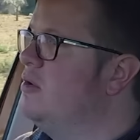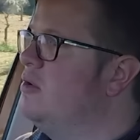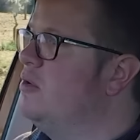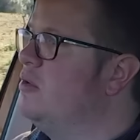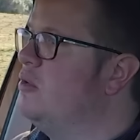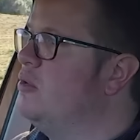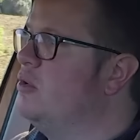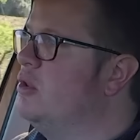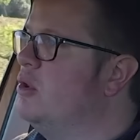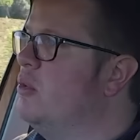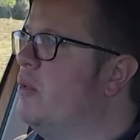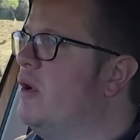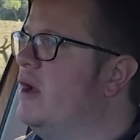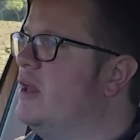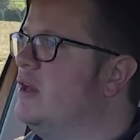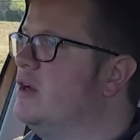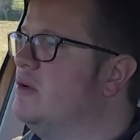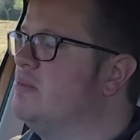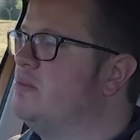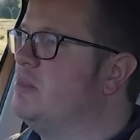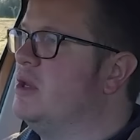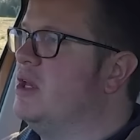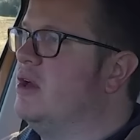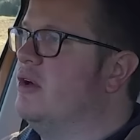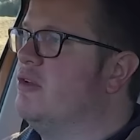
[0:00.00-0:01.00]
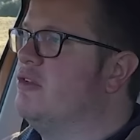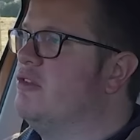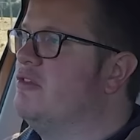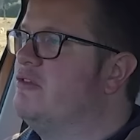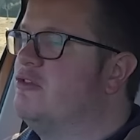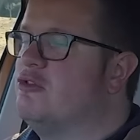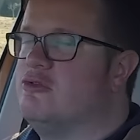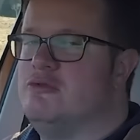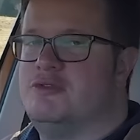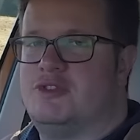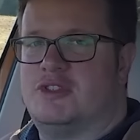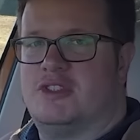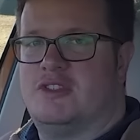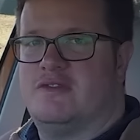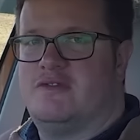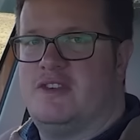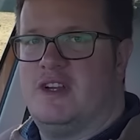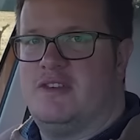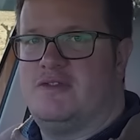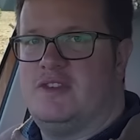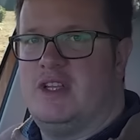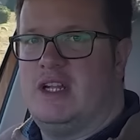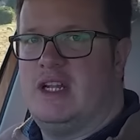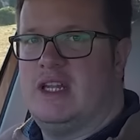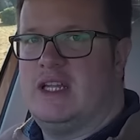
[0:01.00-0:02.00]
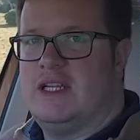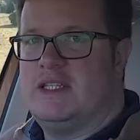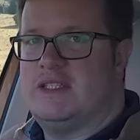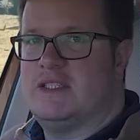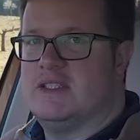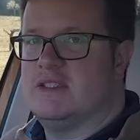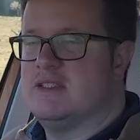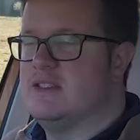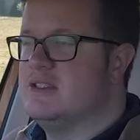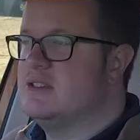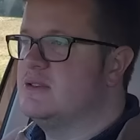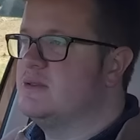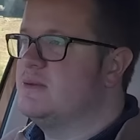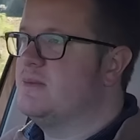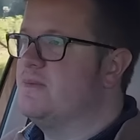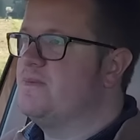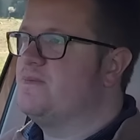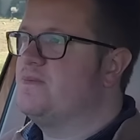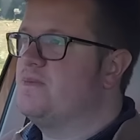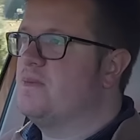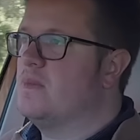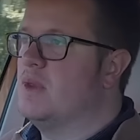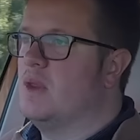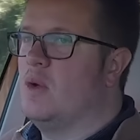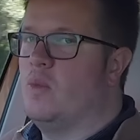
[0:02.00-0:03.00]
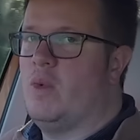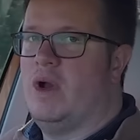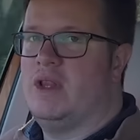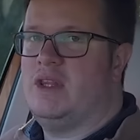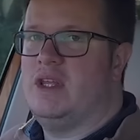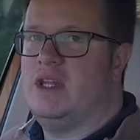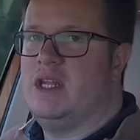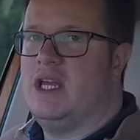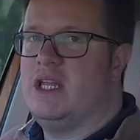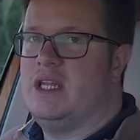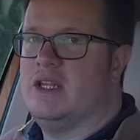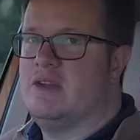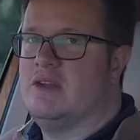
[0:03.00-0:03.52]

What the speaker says: all the way up beyond 450 litres when you need